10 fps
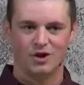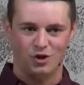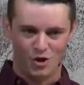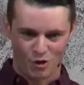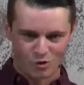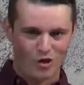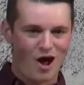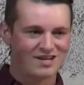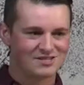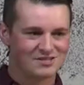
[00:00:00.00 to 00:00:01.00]
No
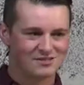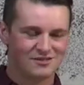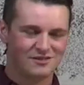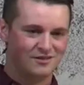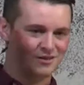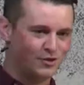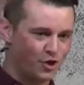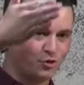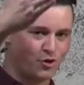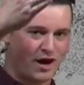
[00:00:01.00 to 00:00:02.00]
cross,
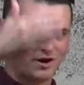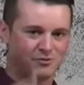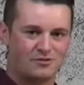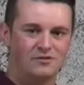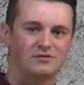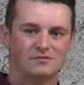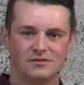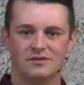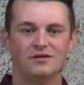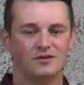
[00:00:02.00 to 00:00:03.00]
no crown.
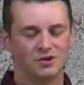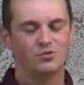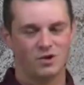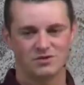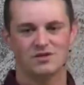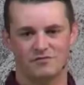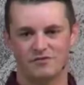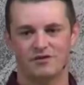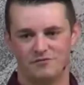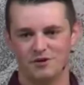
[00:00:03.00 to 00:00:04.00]
You will
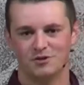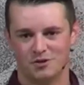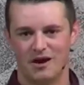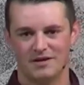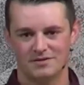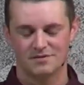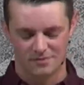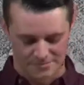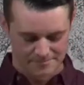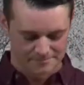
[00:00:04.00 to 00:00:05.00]
suffer if you're in Christ.
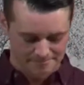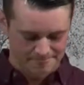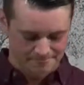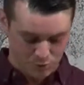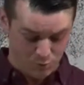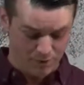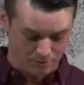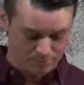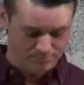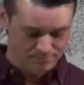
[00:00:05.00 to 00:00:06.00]
You
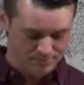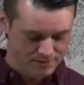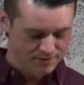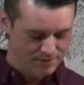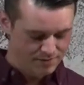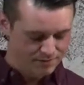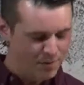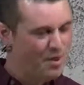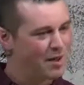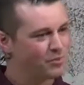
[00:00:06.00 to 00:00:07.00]
will.
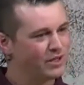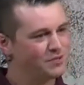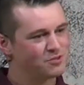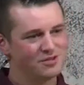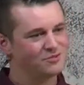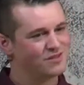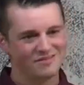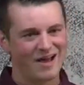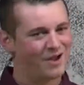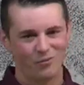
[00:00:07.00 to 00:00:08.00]
And may I plead with you to
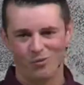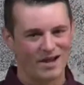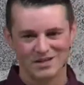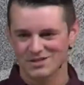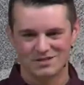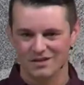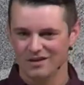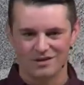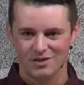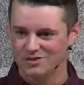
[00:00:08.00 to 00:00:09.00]
not waste
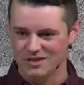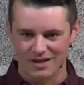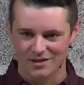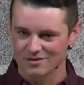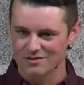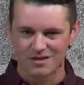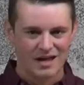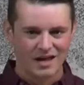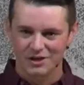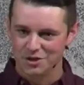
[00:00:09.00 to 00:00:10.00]
your tears
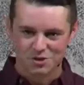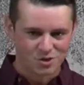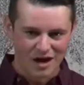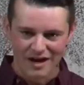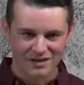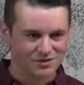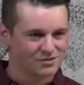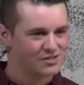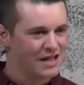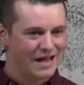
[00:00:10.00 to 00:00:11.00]
and your
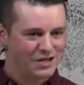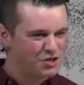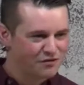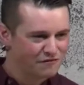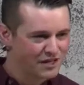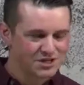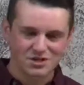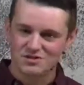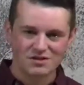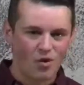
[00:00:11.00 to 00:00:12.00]
trials and your
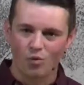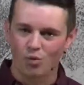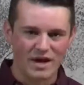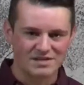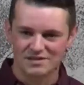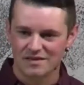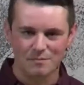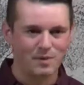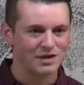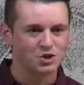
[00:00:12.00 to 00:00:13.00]
afflictions. Don't waste
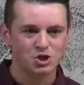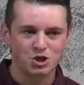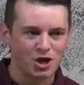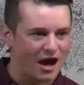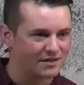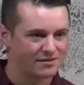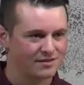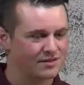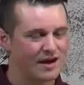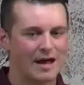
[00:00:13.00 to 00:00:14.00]
them being shocked
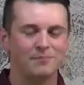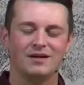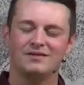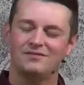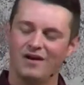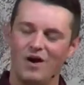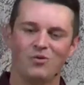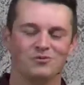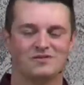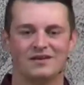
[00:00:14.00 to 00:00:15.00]
that they're happening. Don't.